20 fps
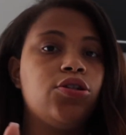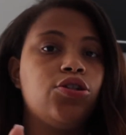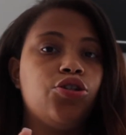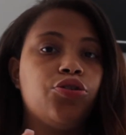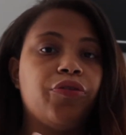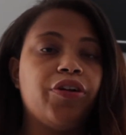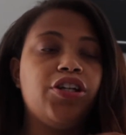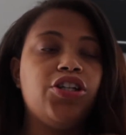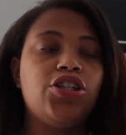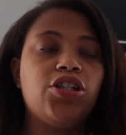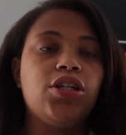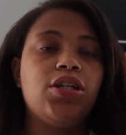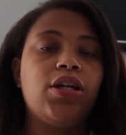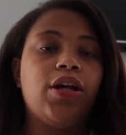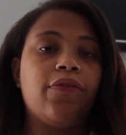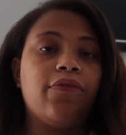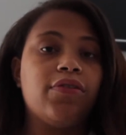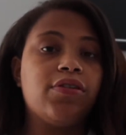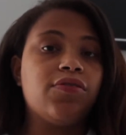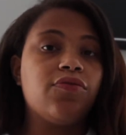duration
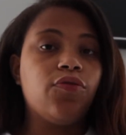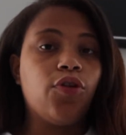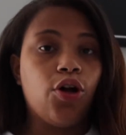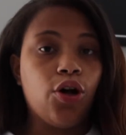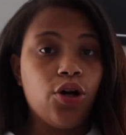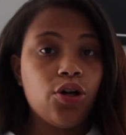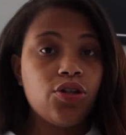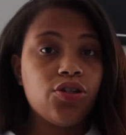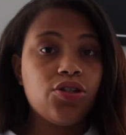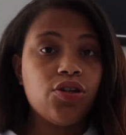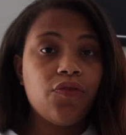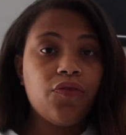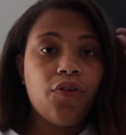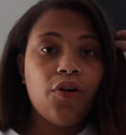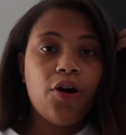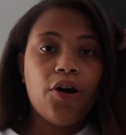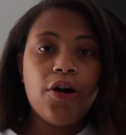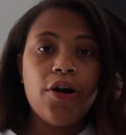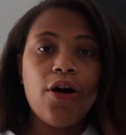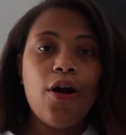of this vlog so
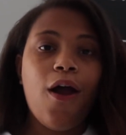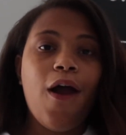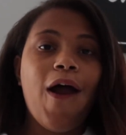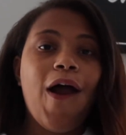far.